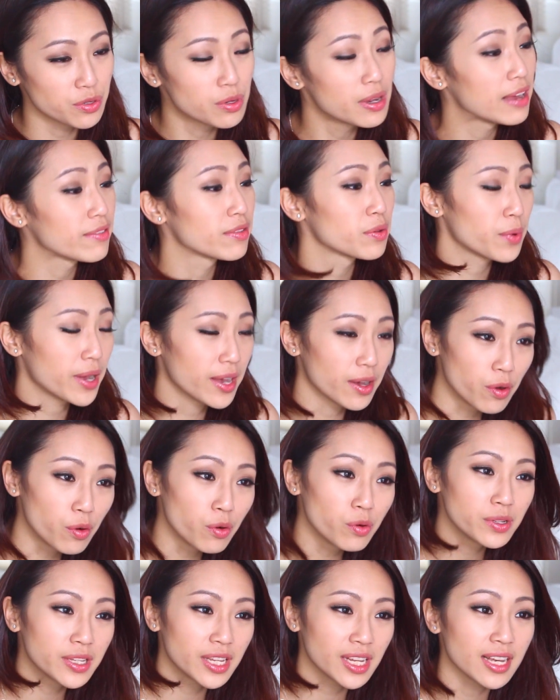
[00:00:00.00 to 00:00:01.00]
you'll have to wear a
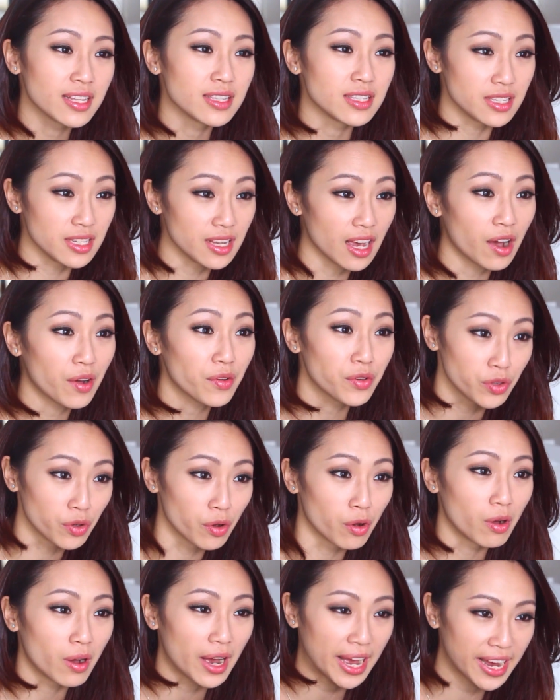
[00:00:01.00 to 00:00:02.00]
whole day and see how
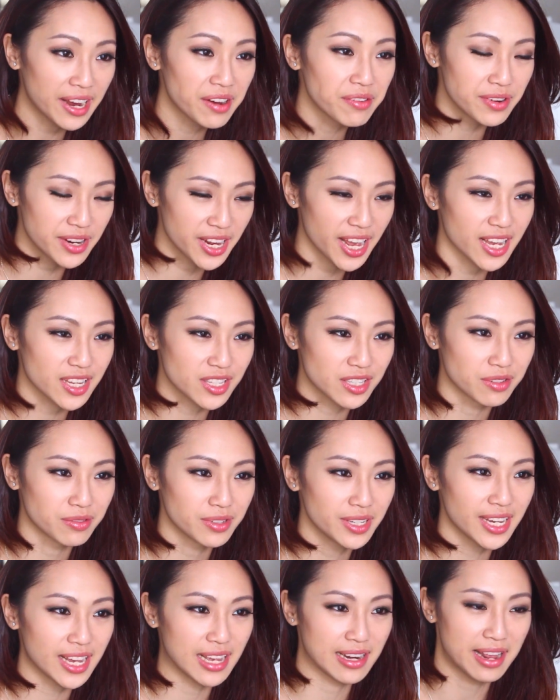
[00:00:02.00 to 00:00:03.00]
your eye reacts
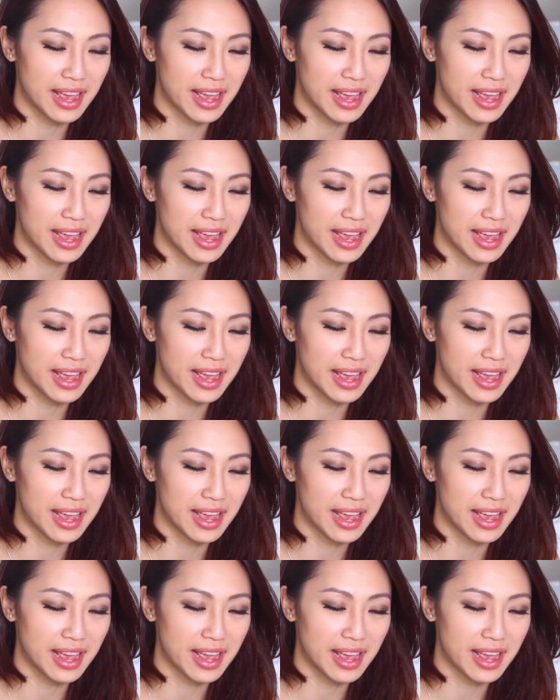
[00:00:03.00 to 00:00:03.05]
to it, and